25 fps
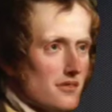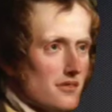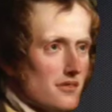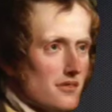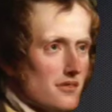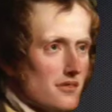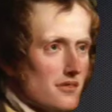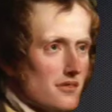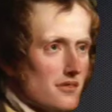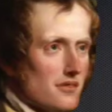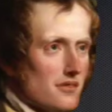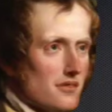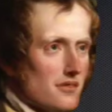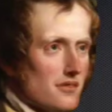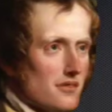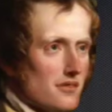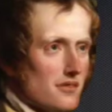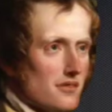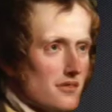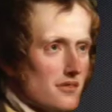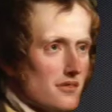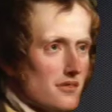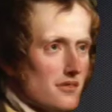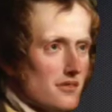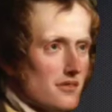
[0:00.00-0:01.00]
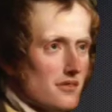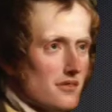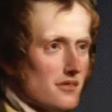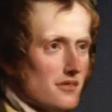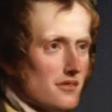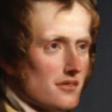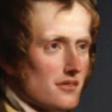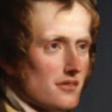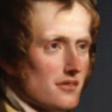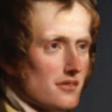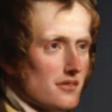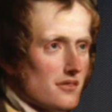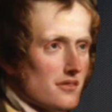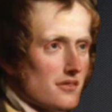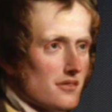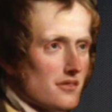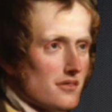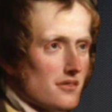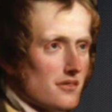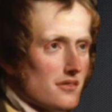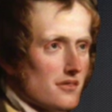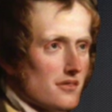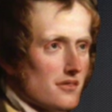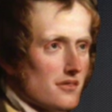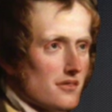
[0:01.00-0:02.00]

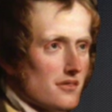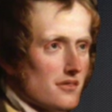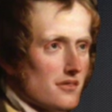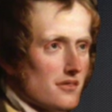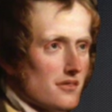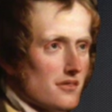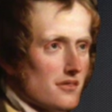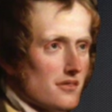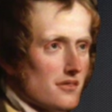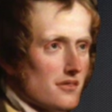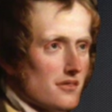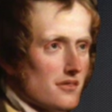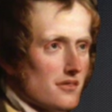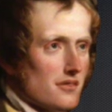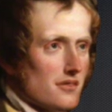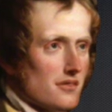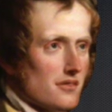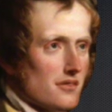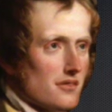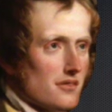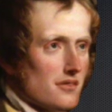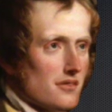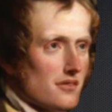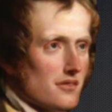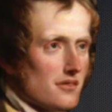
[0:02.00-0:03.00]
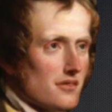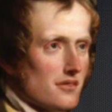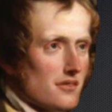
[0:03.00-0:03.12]
(silence)